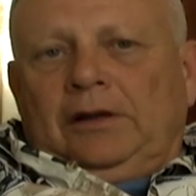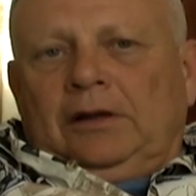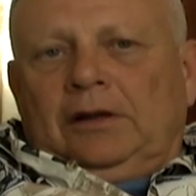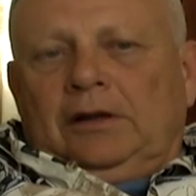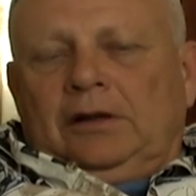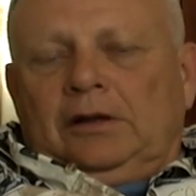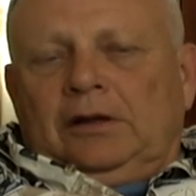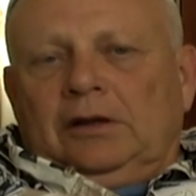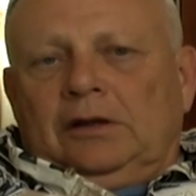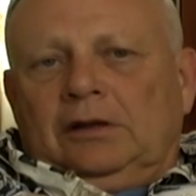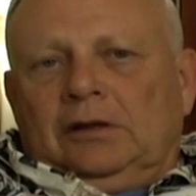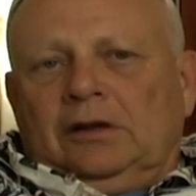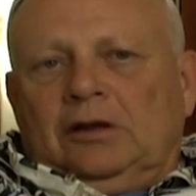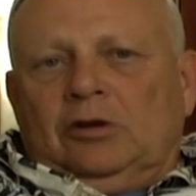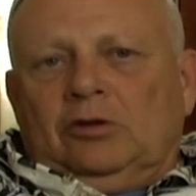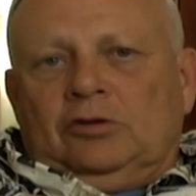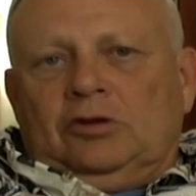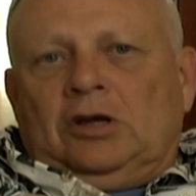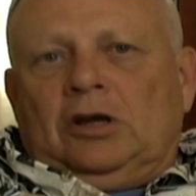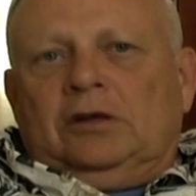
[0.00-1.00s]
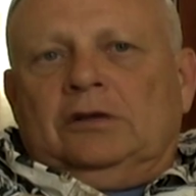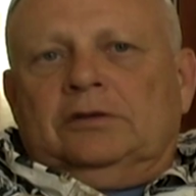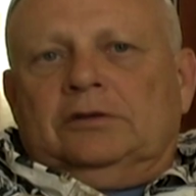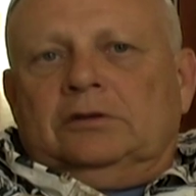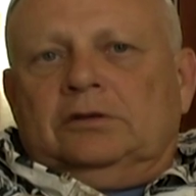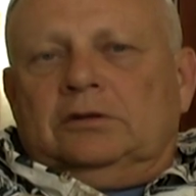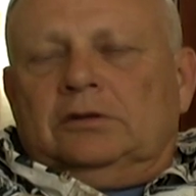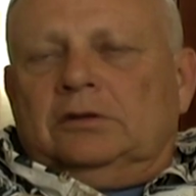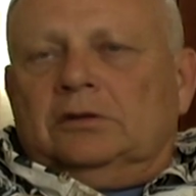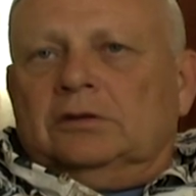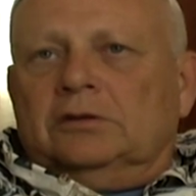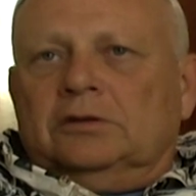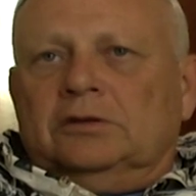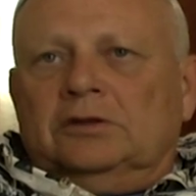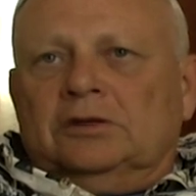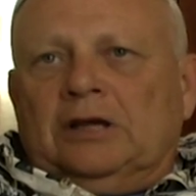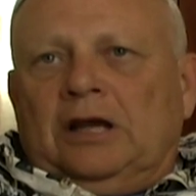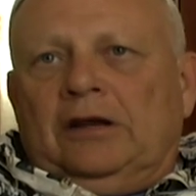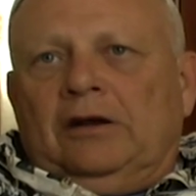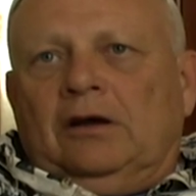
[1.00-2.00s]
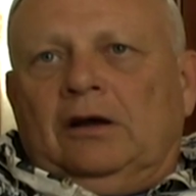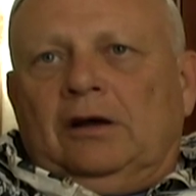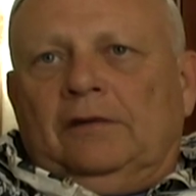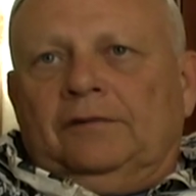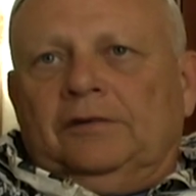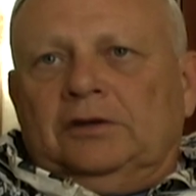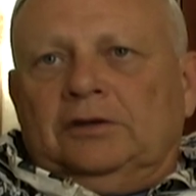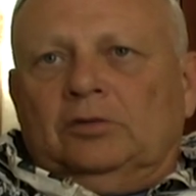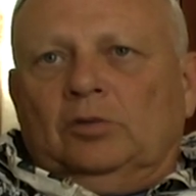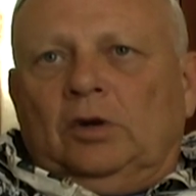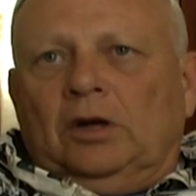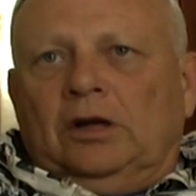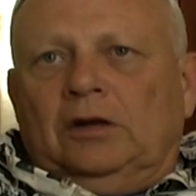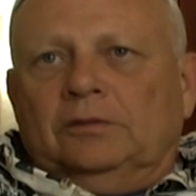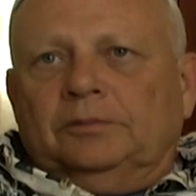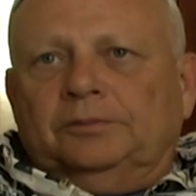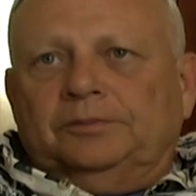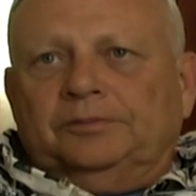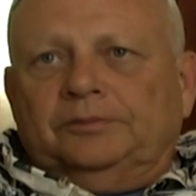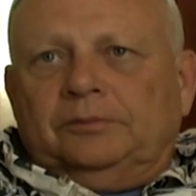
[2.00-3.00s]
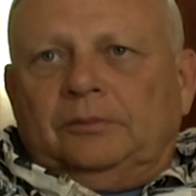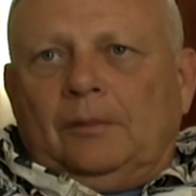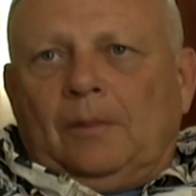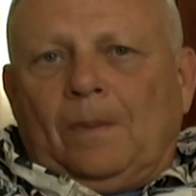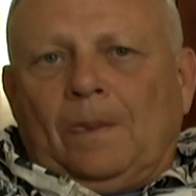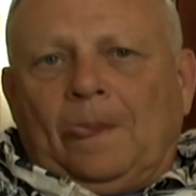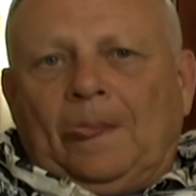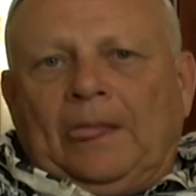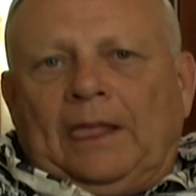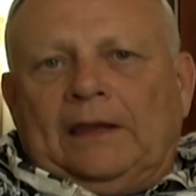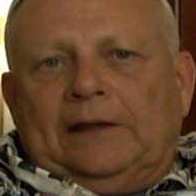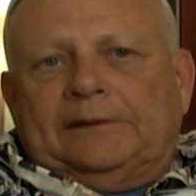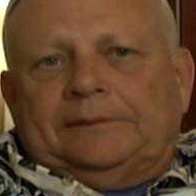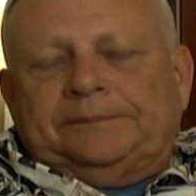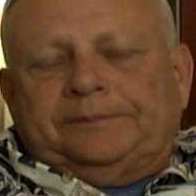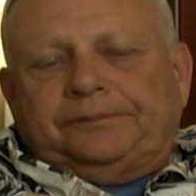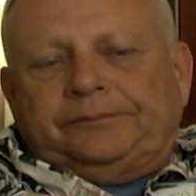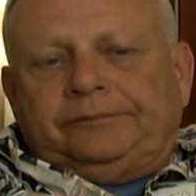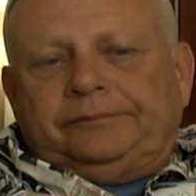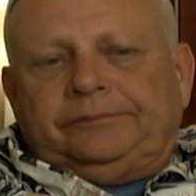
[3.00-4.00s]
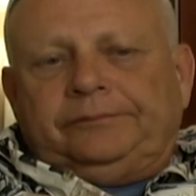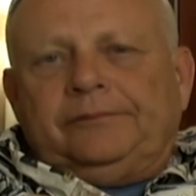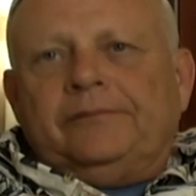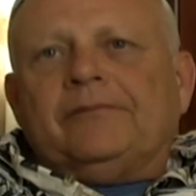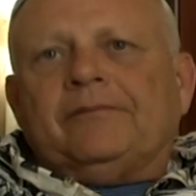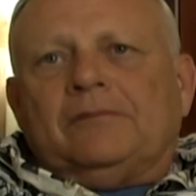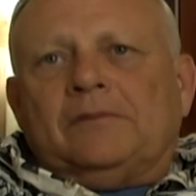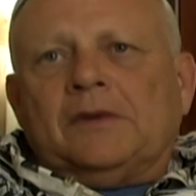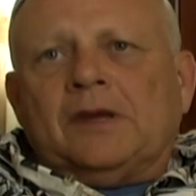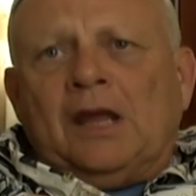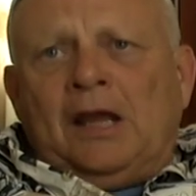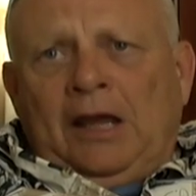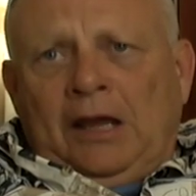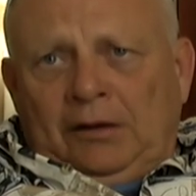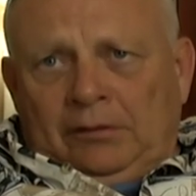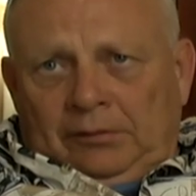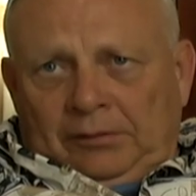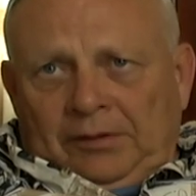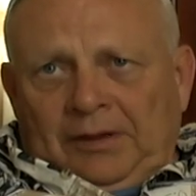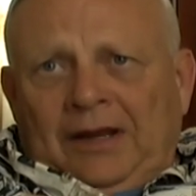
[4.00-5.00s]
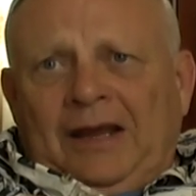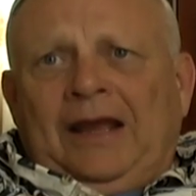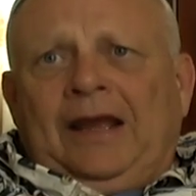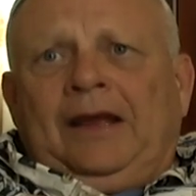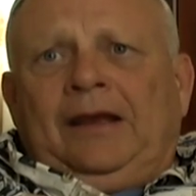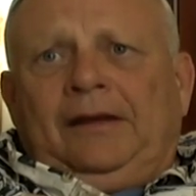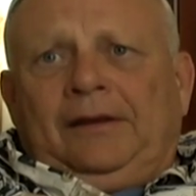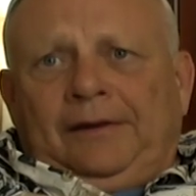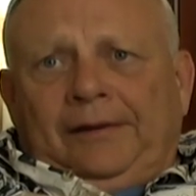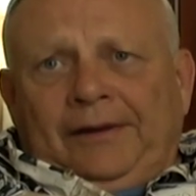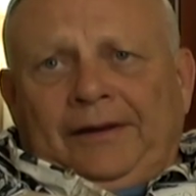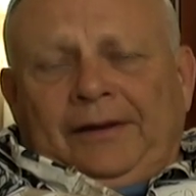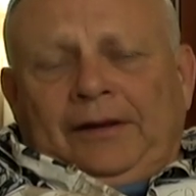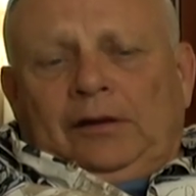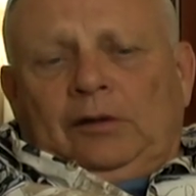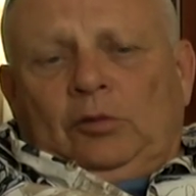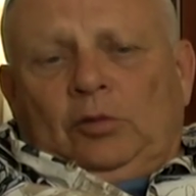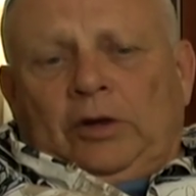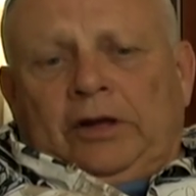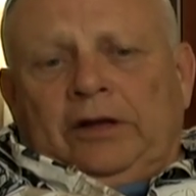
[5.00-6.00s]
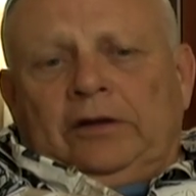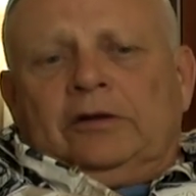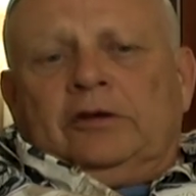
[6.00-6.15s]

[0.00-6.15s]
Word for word: uh, Coachella's sign-off as well. And they got something yeah. for signing off. Well,